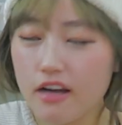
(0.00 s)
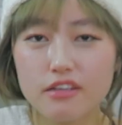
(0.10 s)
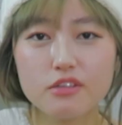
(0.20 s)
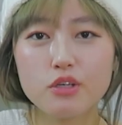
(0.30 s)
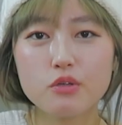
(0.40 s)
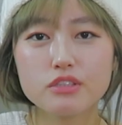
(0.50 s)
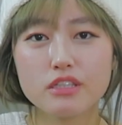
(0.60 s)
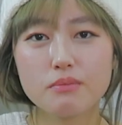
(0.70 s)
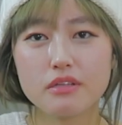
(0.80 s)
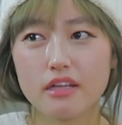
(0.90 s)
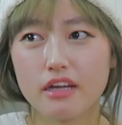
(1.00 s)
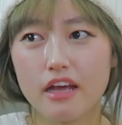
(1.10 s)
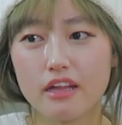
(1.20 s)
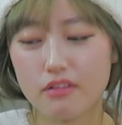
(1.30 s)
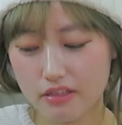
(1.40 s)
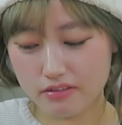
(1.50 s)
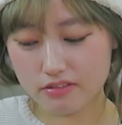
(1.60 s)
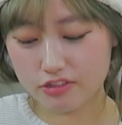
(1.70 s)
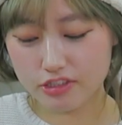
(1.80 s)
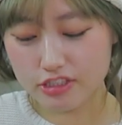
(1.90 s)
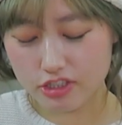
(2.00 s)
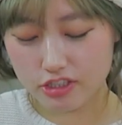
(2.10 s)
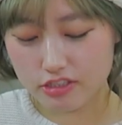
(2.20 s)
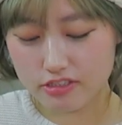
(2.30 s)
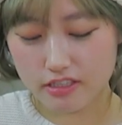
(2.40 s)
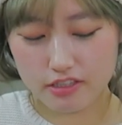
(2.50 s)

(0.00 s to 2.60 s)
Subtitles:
I didn't know it was gonna be like creatures,